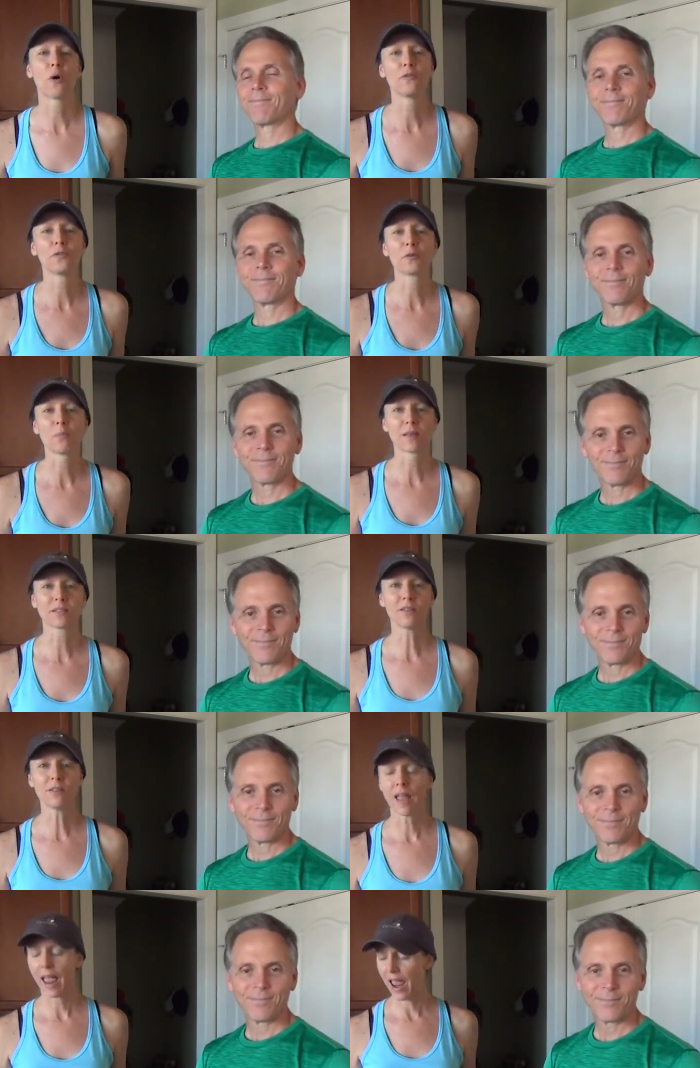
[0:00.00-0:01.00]
Speaker 1: Whole Food
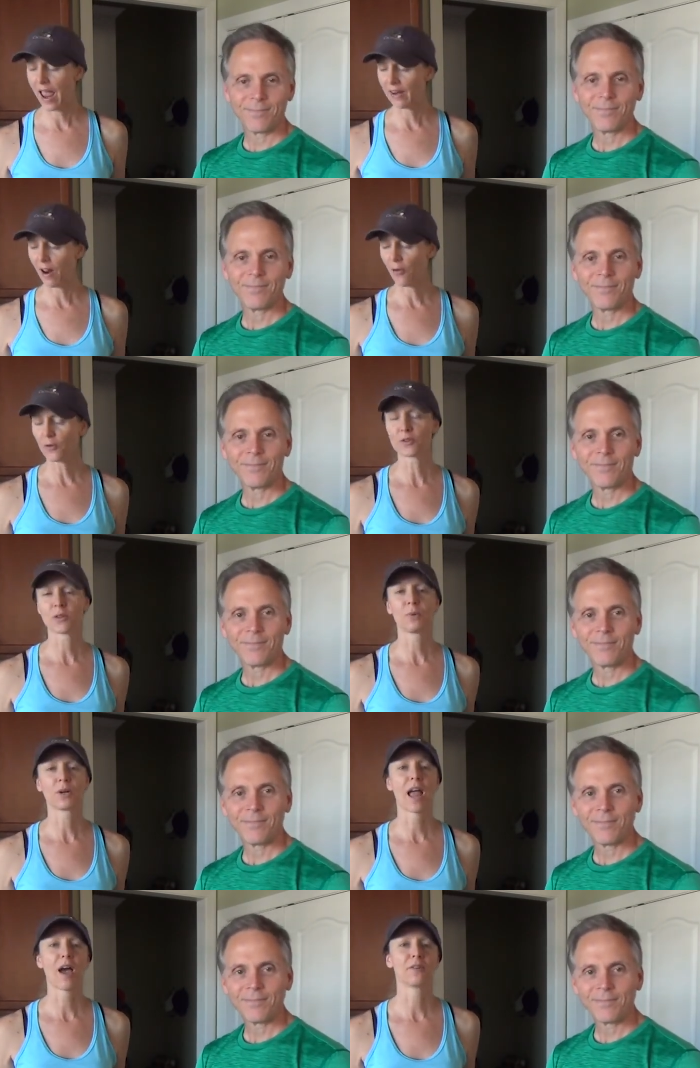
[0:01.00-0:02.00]
Muscle and authors of the
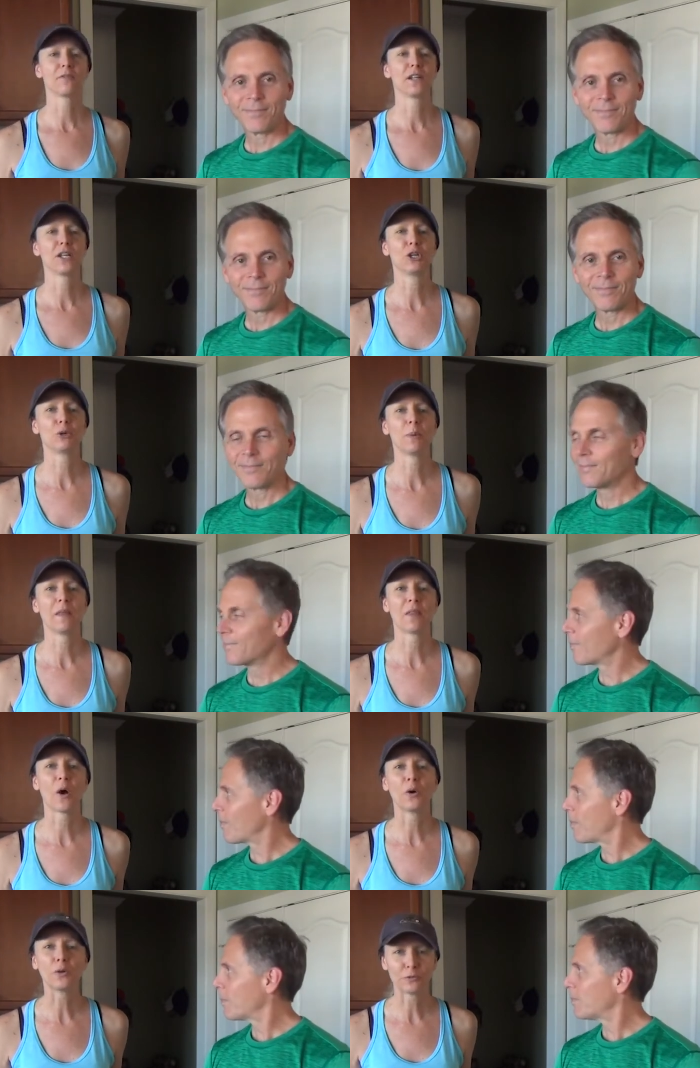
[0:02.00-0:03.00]
book How to Feed a Human
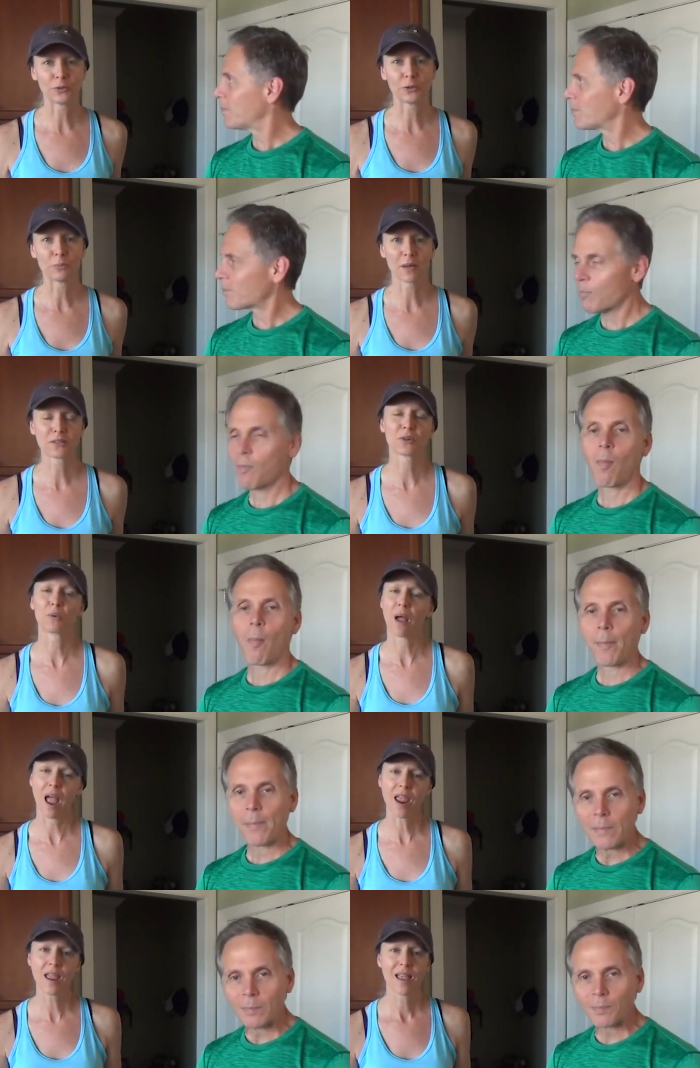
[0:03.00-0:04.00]
the Whole Food Muscle
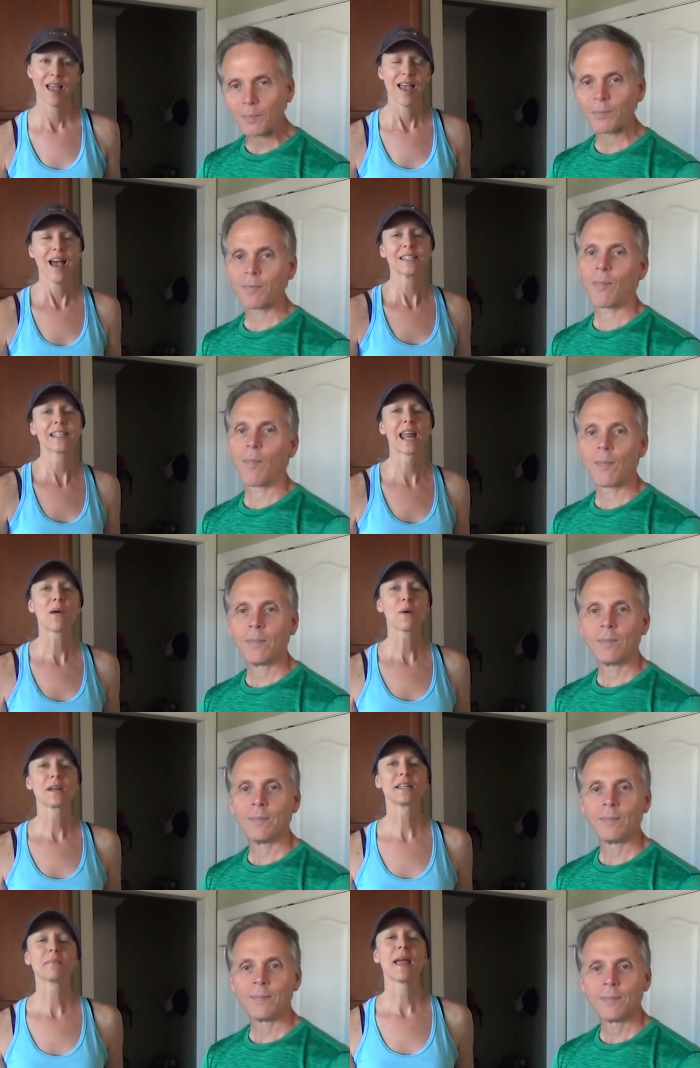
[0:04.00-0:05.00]
Way. Today I
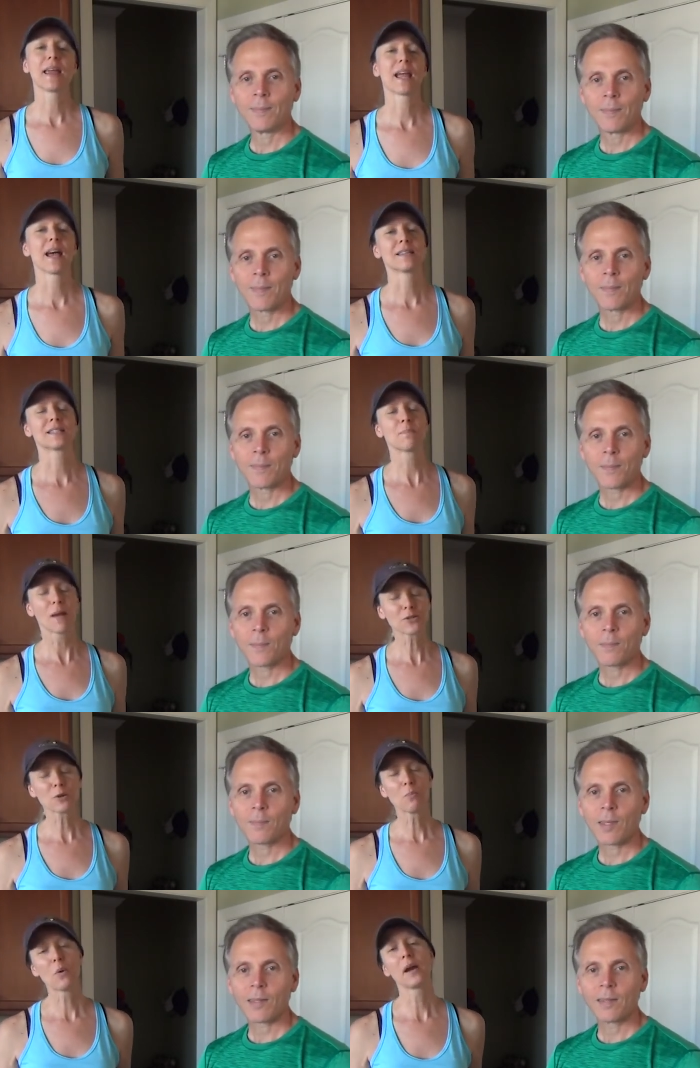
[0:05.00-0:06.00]
wanted to make a
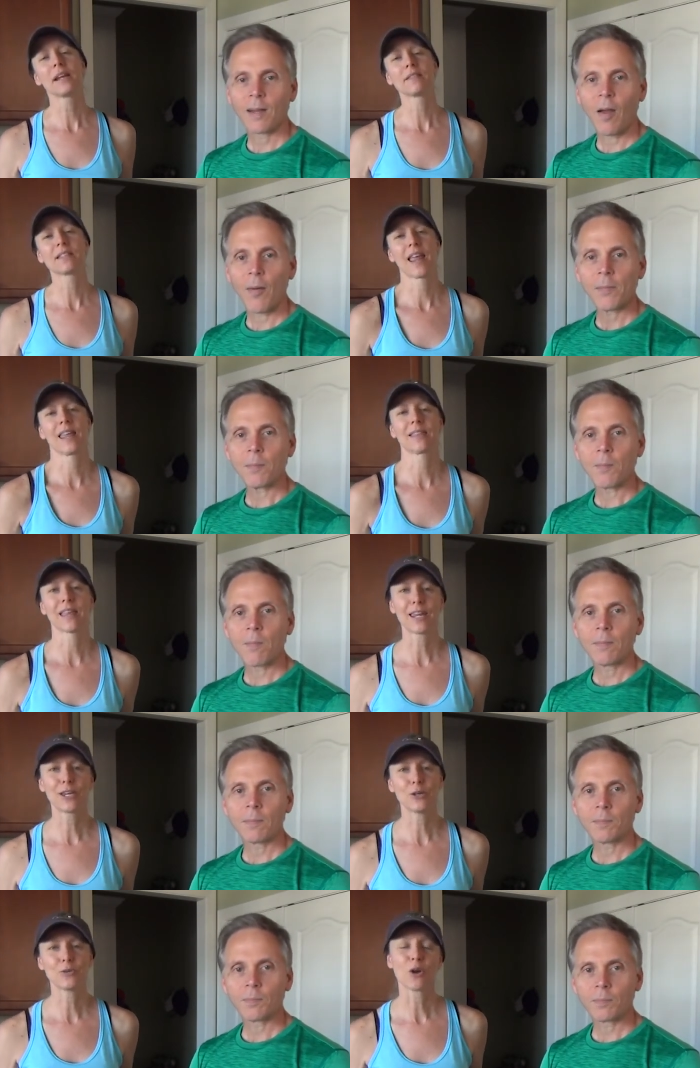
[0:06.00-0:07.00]
special point of saying
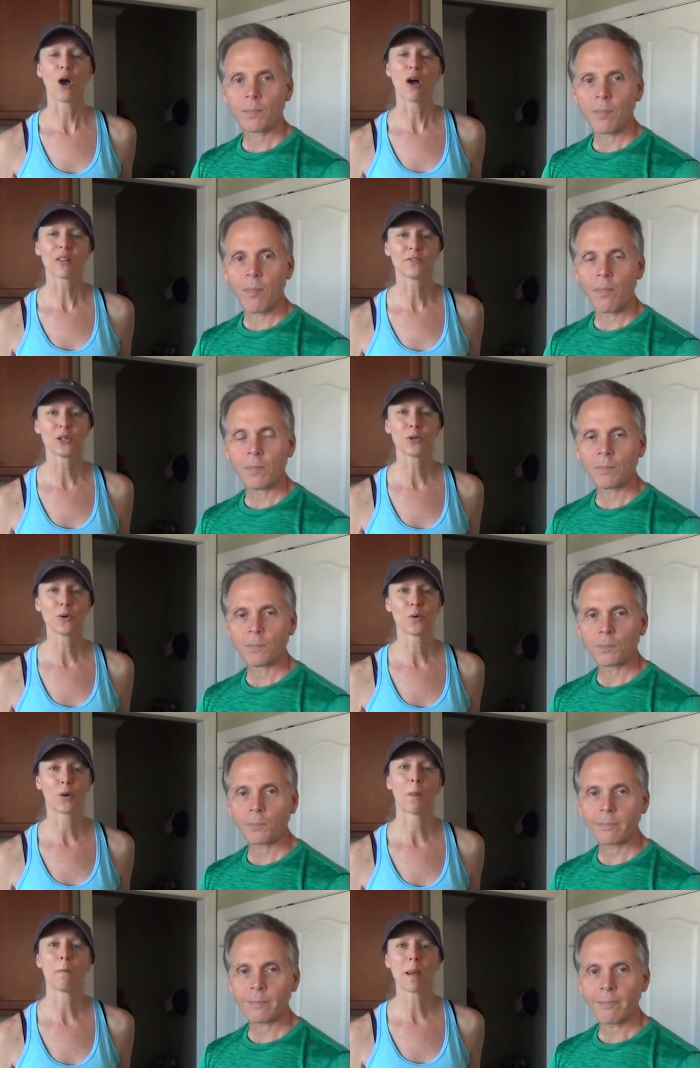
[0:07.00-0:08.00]
thank you to all of you
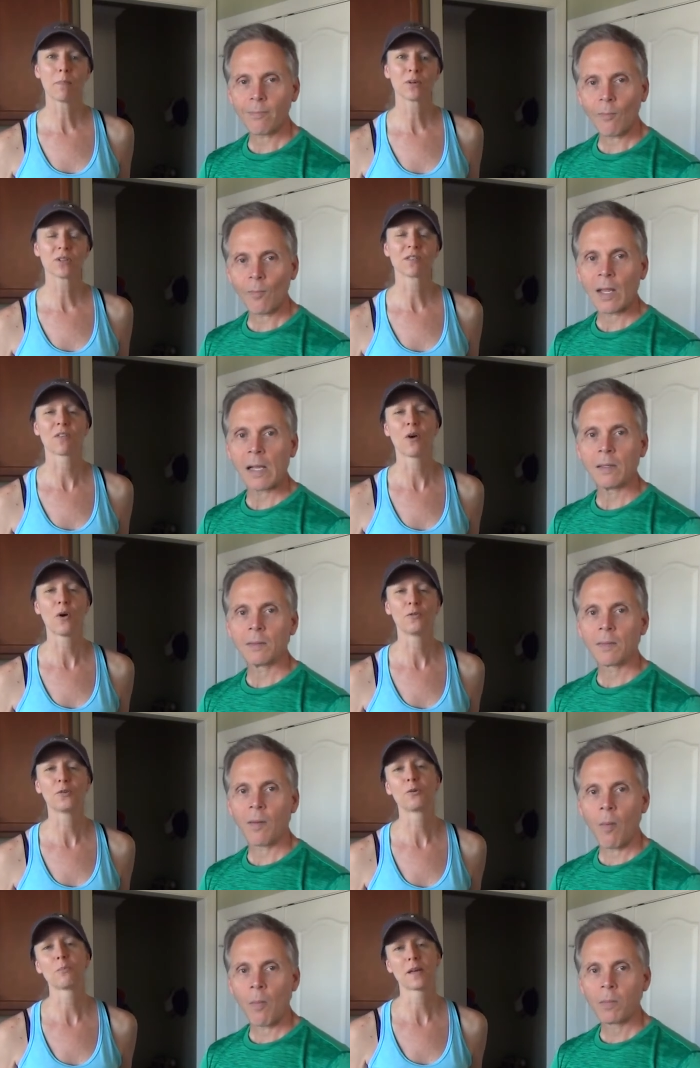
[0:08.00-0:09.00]
who are members of the Whole
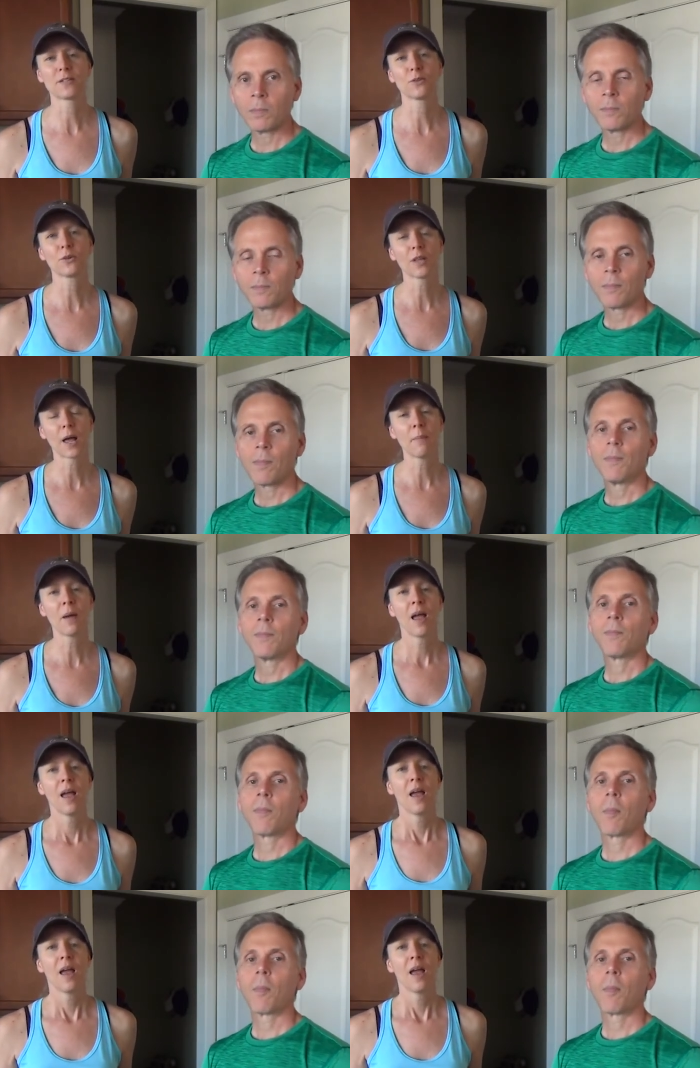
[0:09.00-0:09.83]
Food Muscle Club.